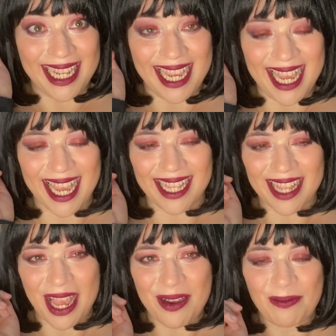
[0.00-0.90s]
And
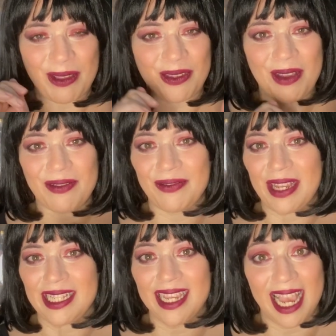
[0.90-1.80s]
I hope that you have a
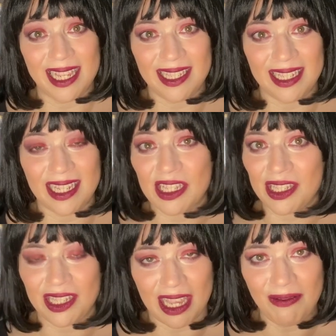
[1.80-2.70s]
fantastic,
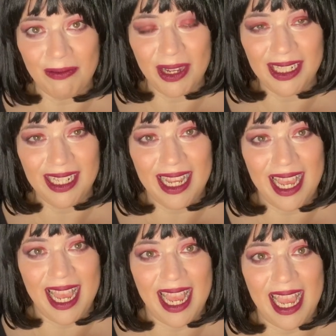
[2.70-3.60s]
safe one,
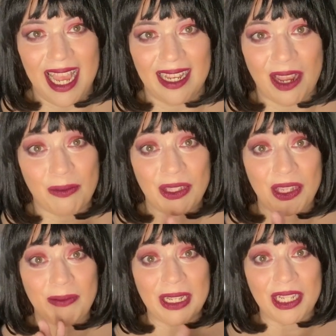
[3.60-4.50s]
and I hope to see
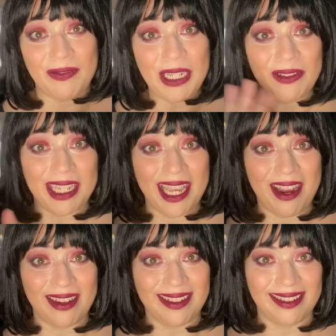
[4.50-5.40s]
you on my next video. Take
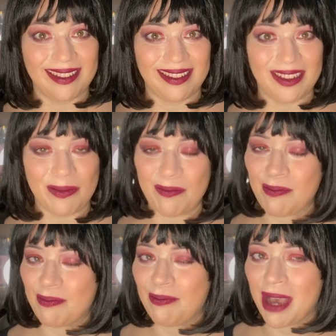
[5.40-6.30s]
care.
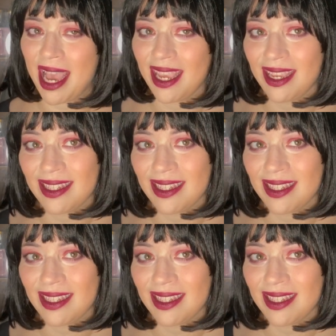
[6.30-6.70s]
Bye.